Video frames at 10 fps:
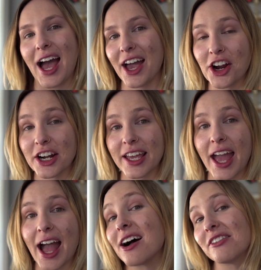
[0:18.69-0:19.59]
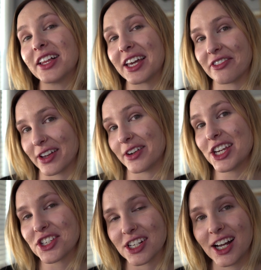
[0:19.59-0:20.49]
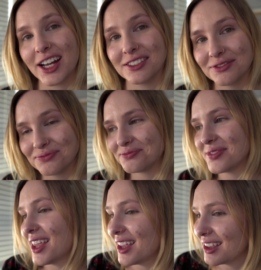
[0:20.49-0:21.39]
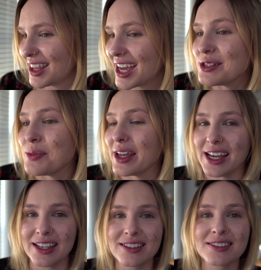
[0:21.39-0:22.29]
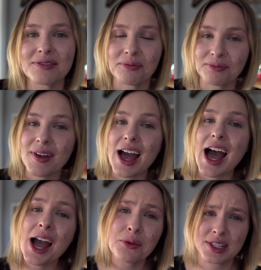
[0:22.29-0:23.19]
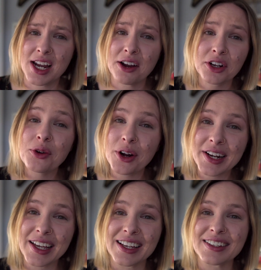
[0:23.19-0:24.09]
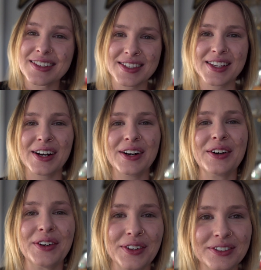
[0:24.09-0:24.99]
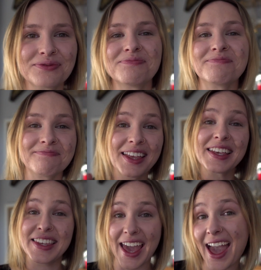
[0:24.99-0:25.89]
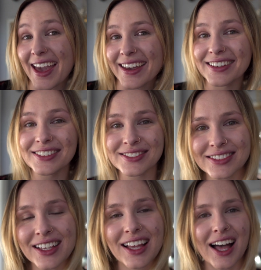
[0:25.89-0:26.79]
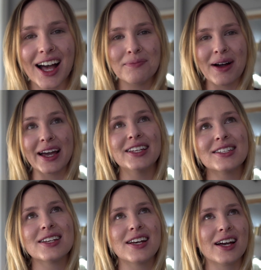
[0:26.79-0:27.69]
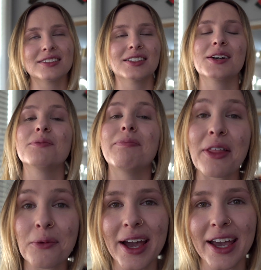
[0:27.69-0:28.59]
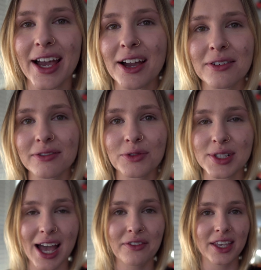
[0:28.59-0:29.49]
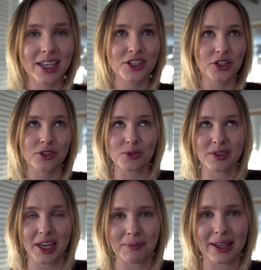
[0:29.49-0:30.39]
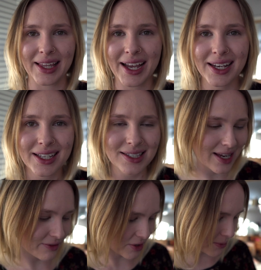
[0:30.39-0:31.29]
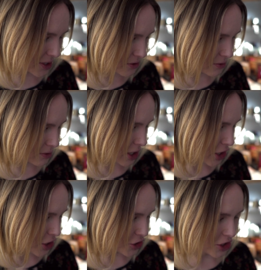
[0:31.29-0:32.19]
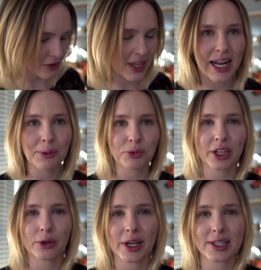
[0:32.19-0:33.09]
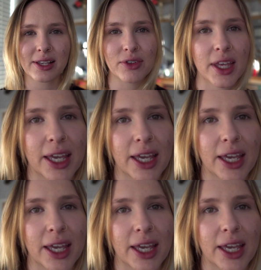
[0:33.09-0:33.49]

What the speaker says: I already have like foundation on. That is because I was not recording, so yay. I need to, by the way, I was having issues with like my lighting and stuff, so I'm gonna turn that up really quick because I feel